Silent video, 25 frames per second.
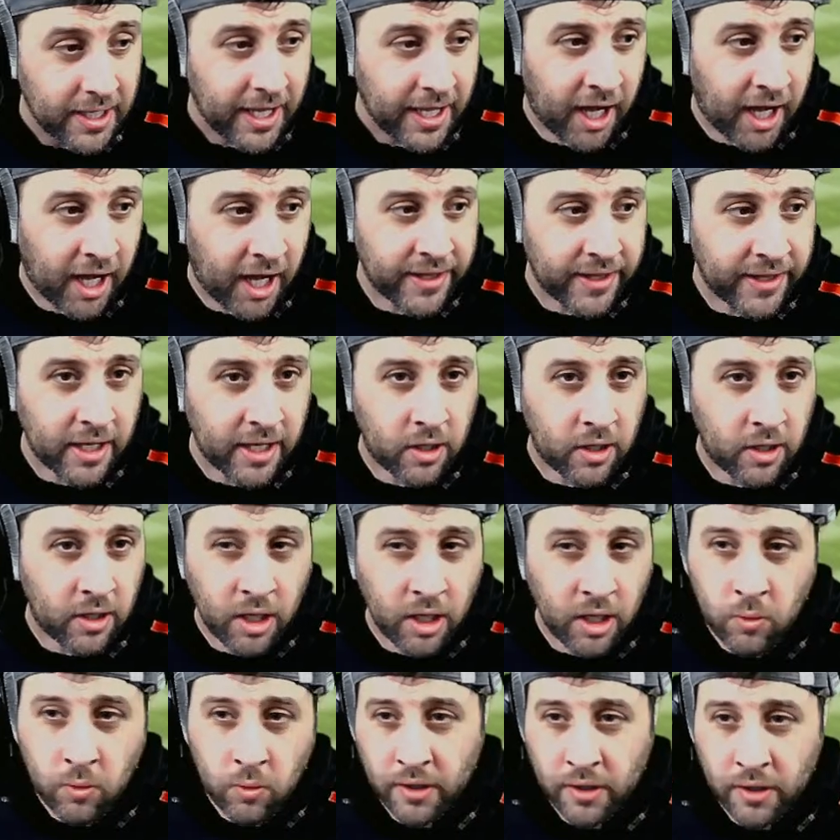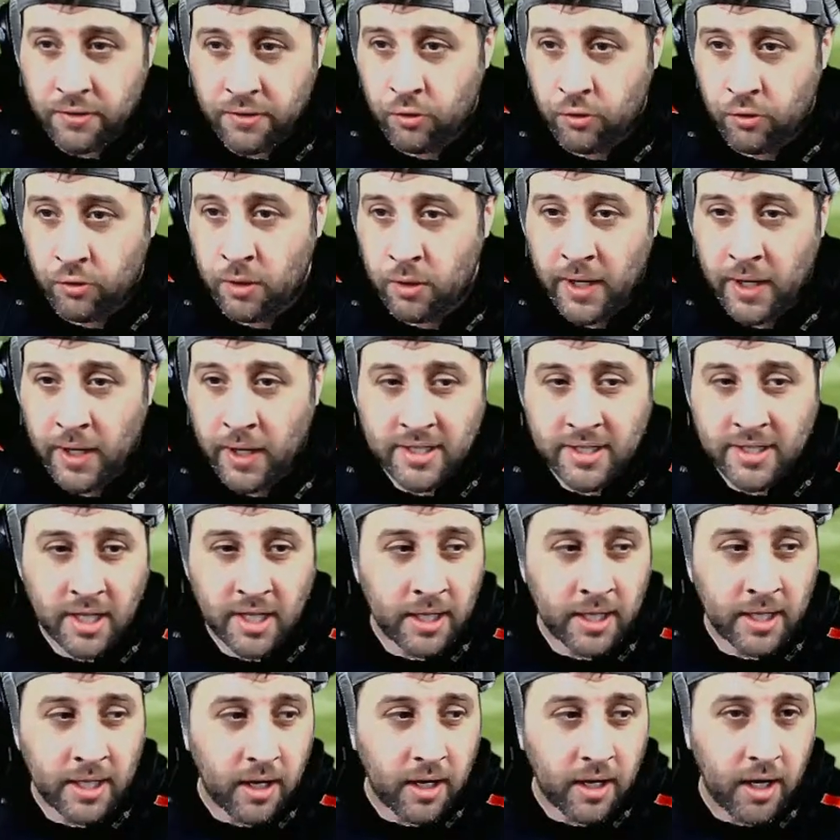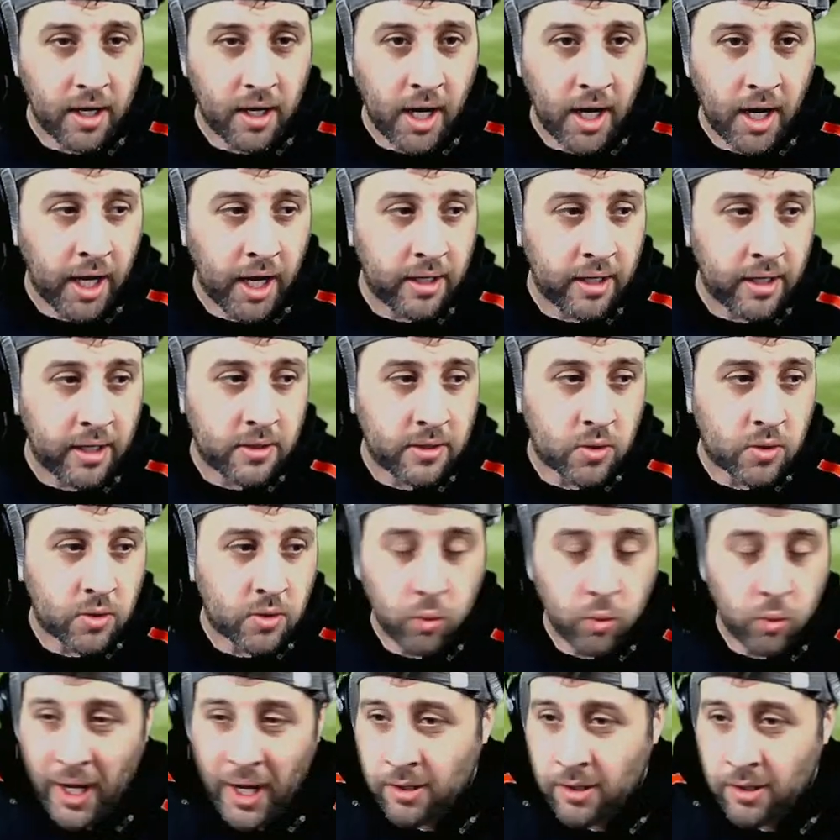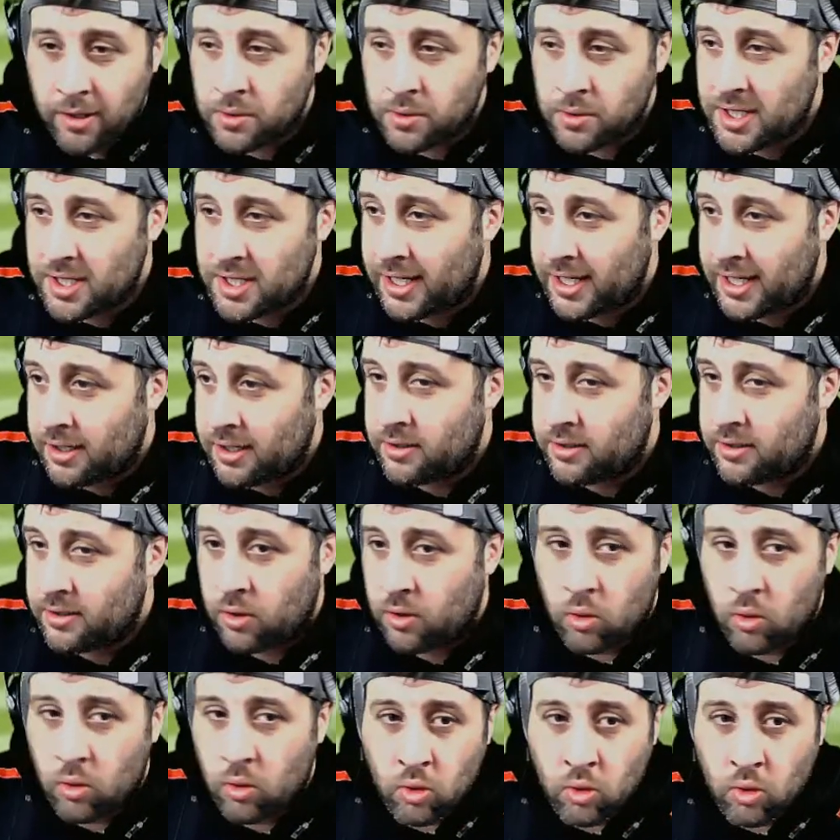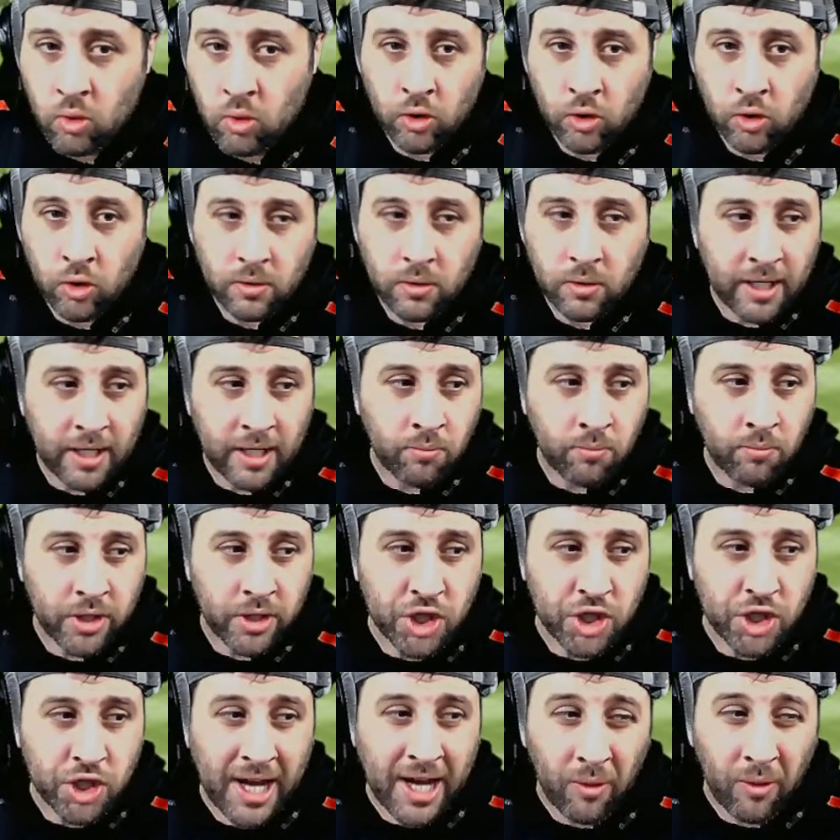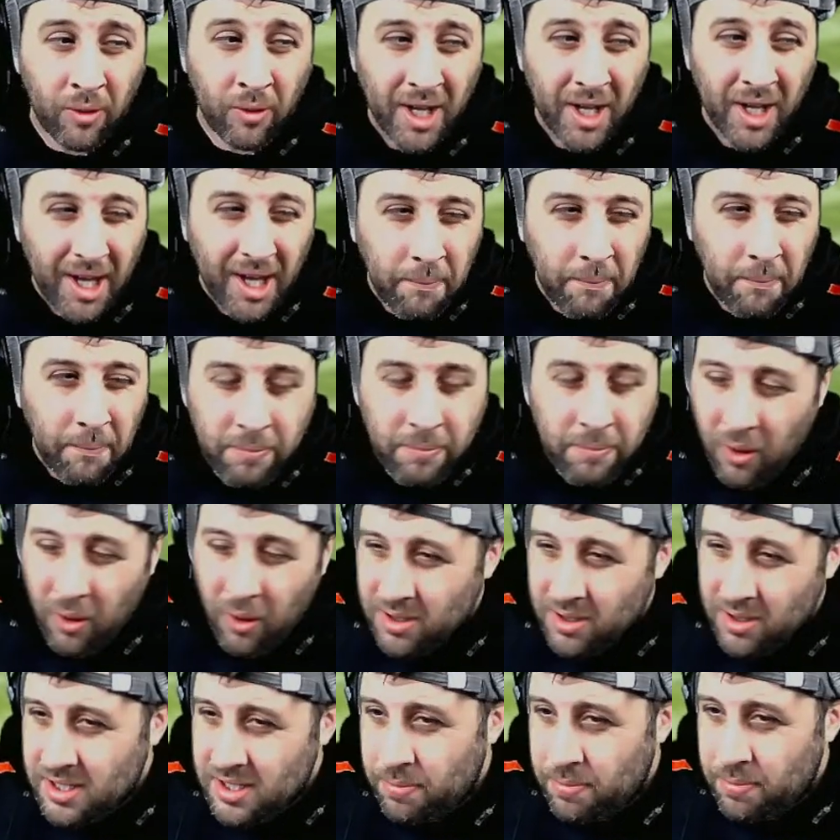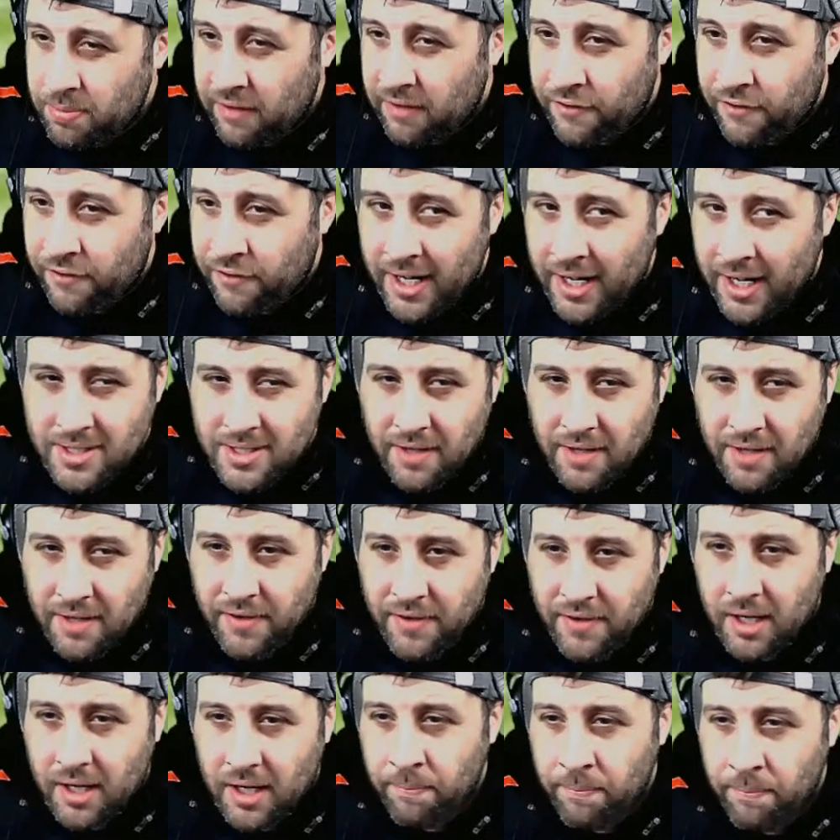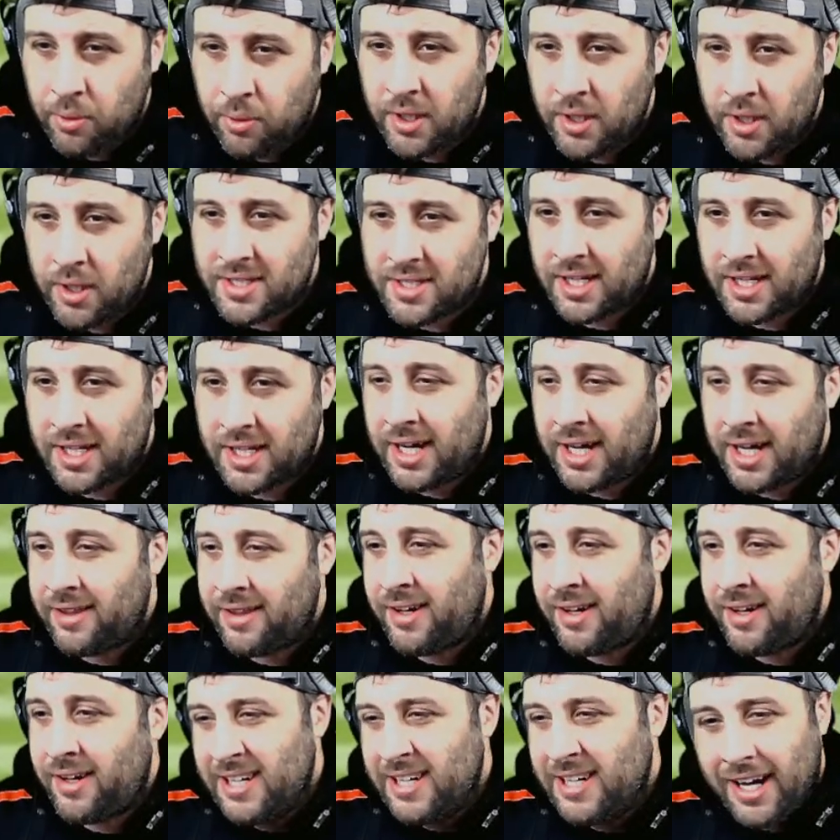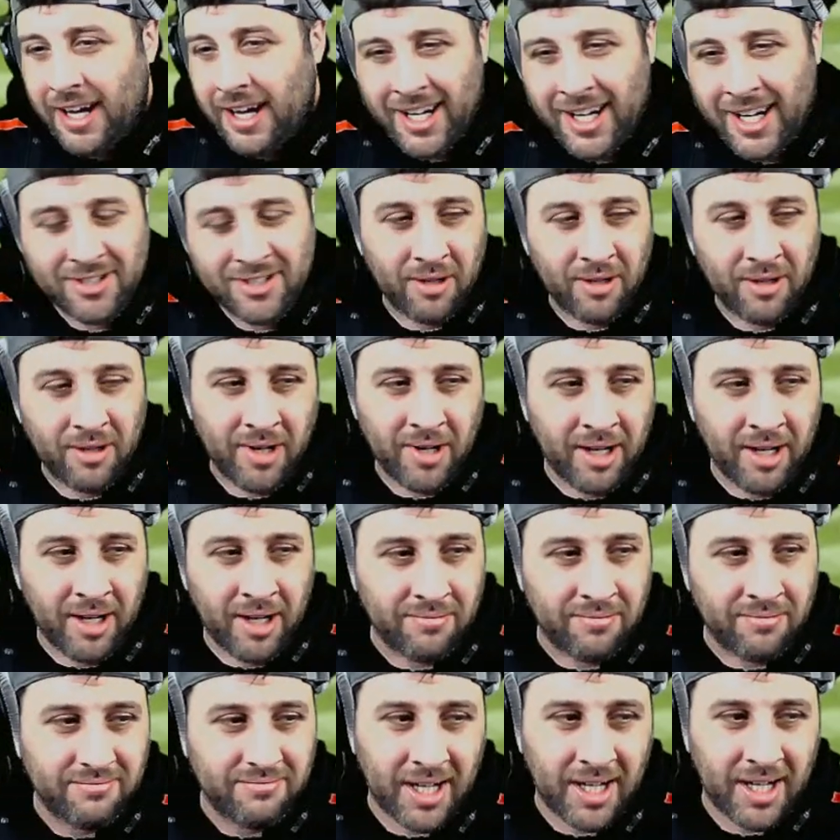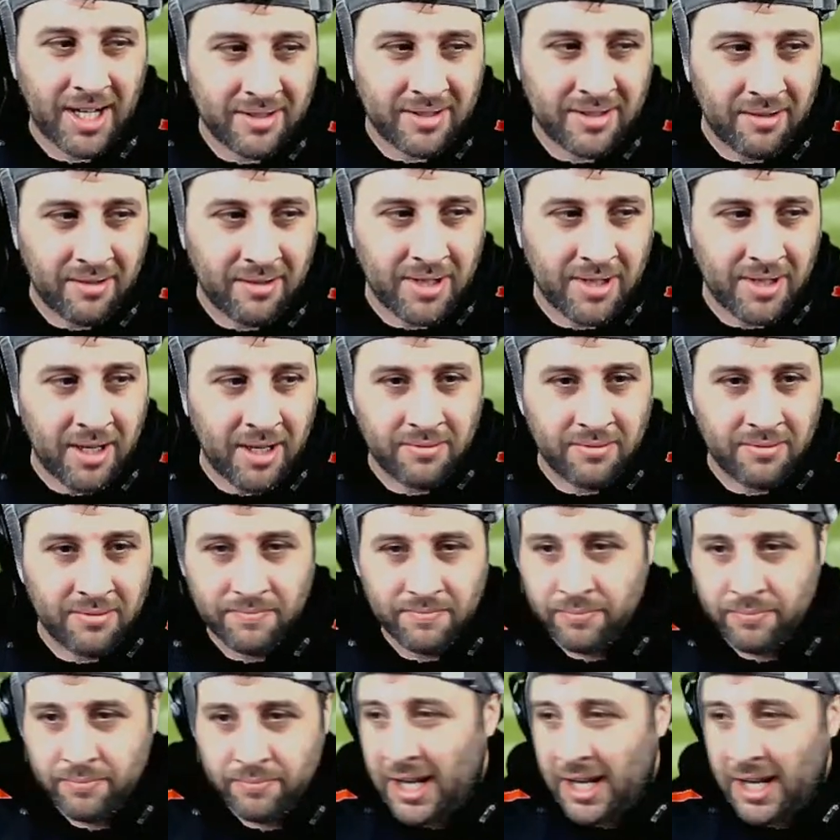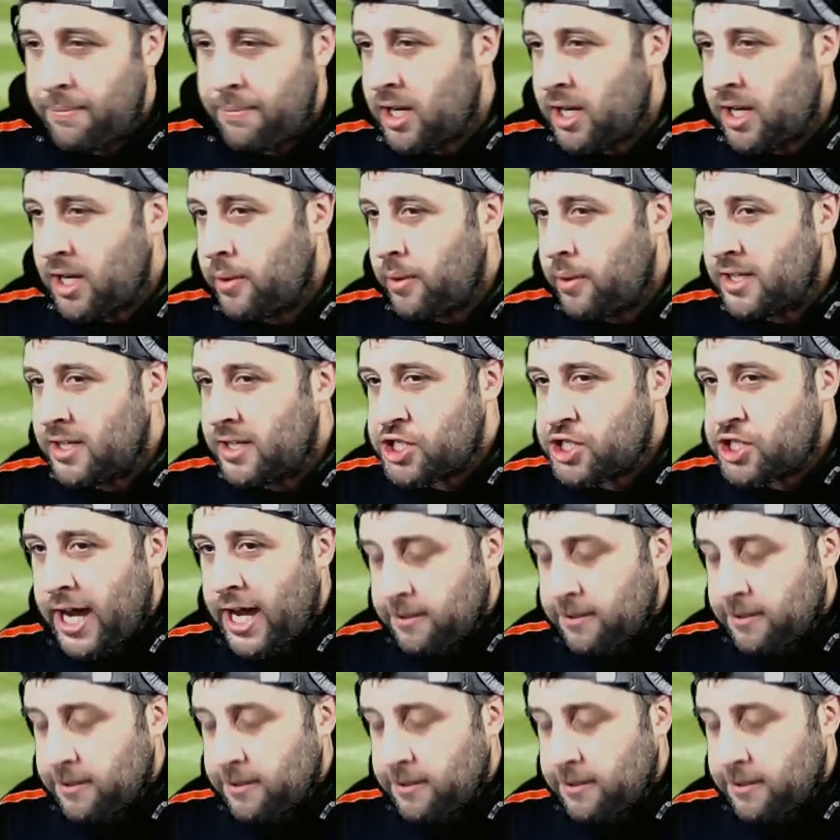think it could go one of 3 ways. I think Ireland, Wales and England are all in with a shout. Possibly France if they can pull it together. I don't know. But let me know in the chat.